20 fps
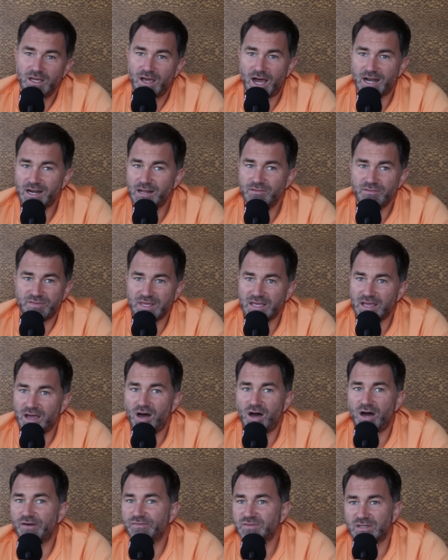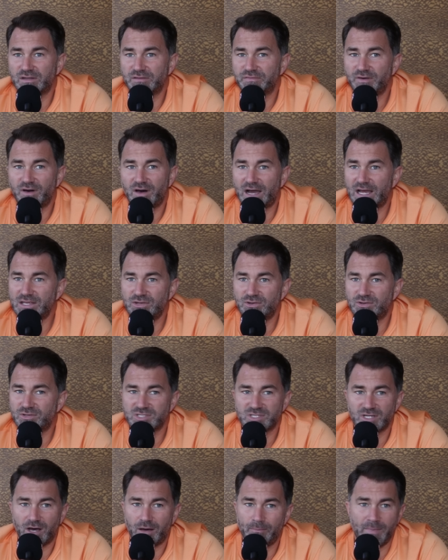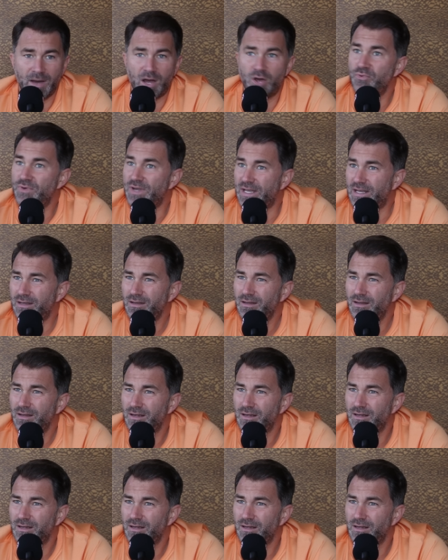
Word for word: I don't think after the fight you can start moaning